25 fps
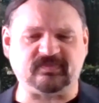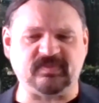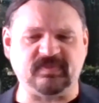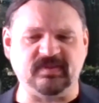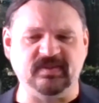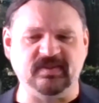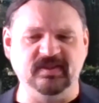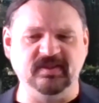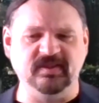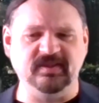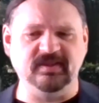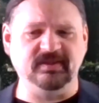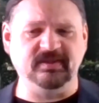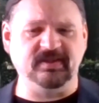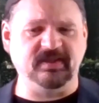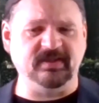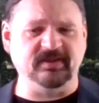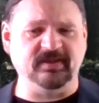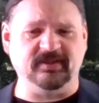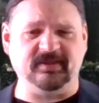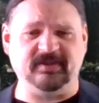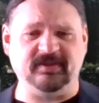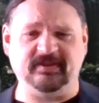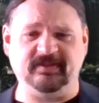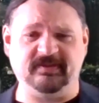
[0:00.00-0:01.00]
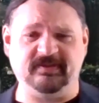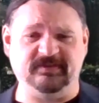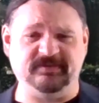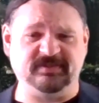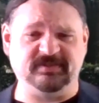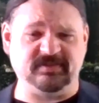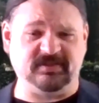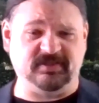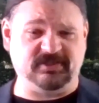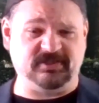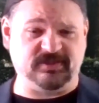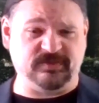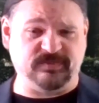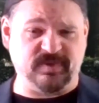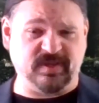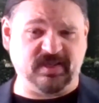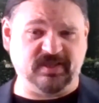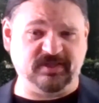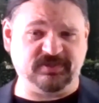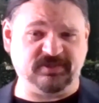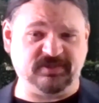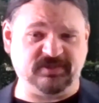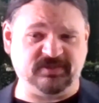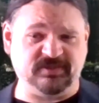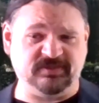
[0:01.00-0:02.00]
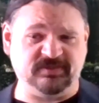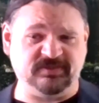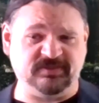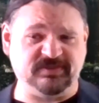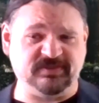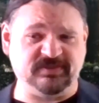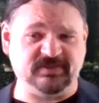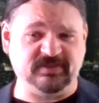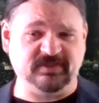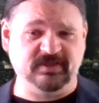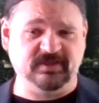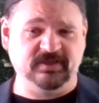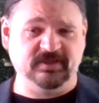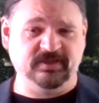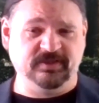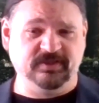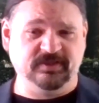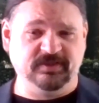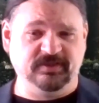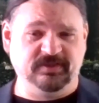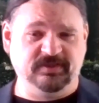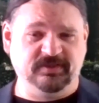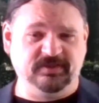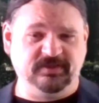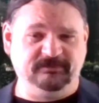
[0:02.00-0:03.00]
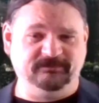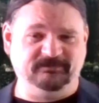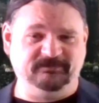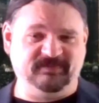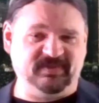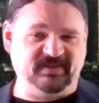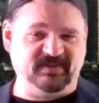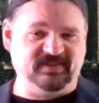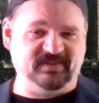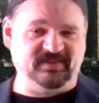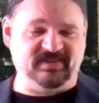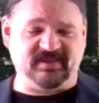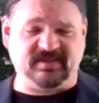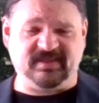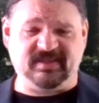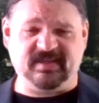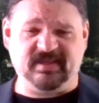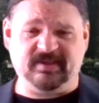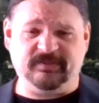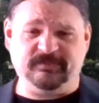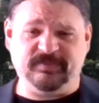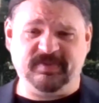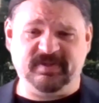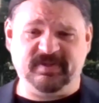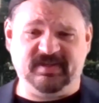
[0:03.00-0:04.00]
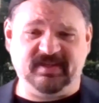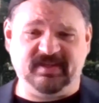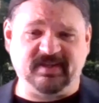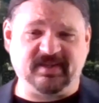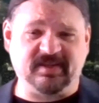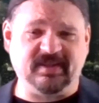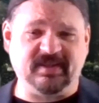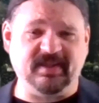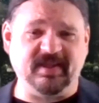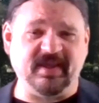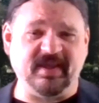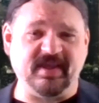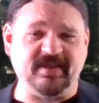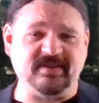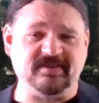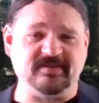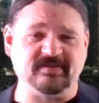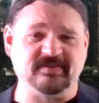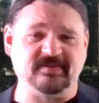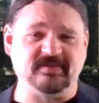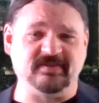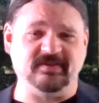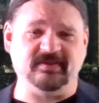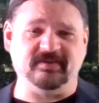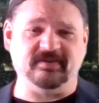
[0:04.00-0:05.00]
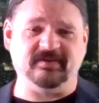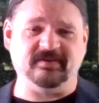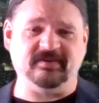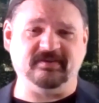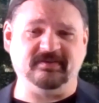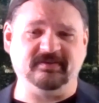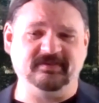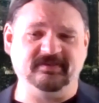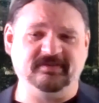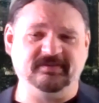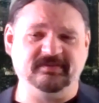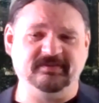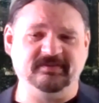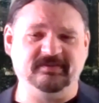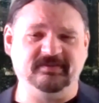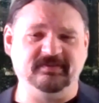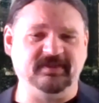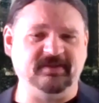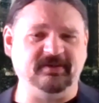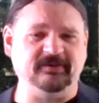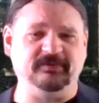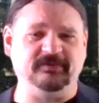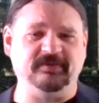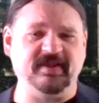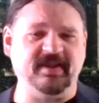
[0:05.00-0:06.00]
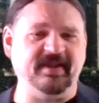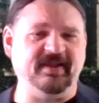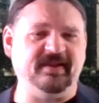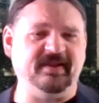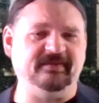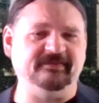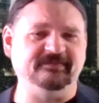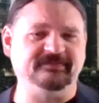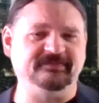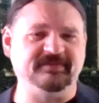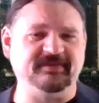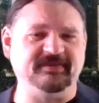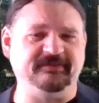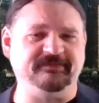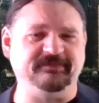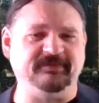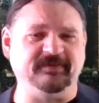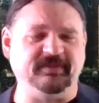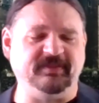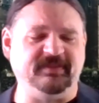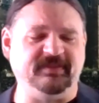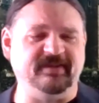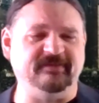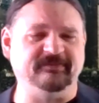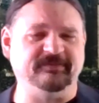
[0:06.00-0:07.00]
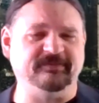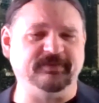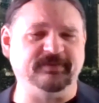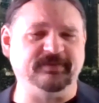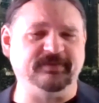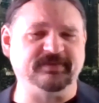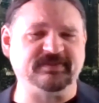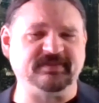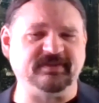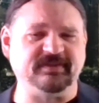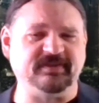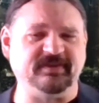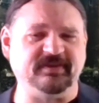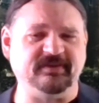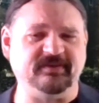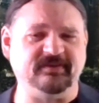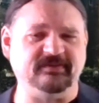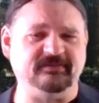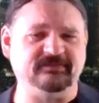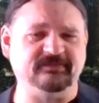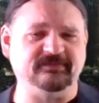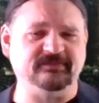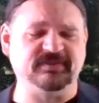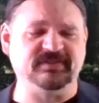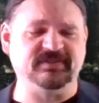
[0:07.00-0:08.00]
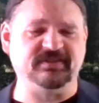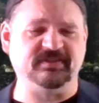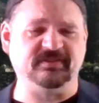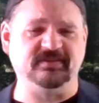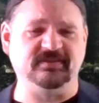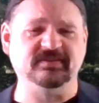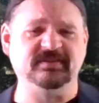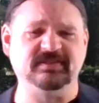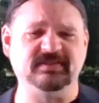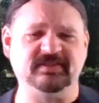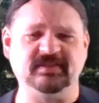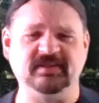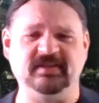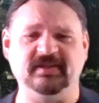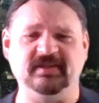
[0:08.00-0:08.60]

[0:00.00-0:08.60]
And in a lot of those situations, you get what you get. They don't have different levels of resiliency,